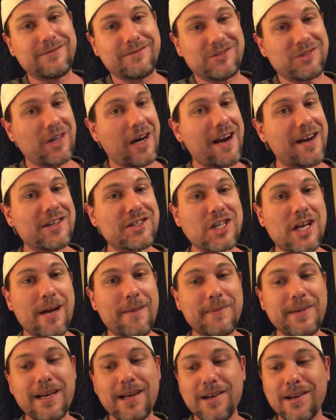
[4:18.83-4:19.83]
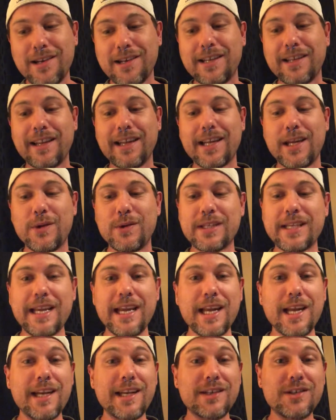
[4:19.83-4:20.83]
trying to chomp down on it like it was
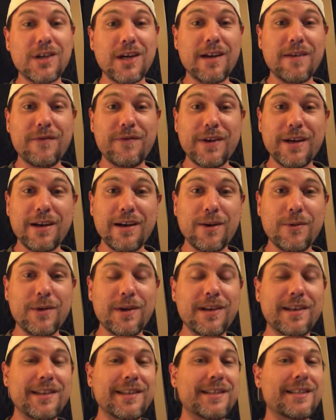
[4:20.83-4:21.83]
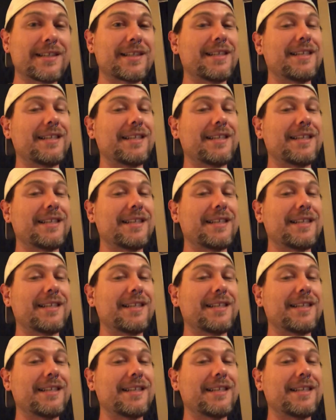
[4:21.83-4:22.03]
candy, trying to figure out what it is.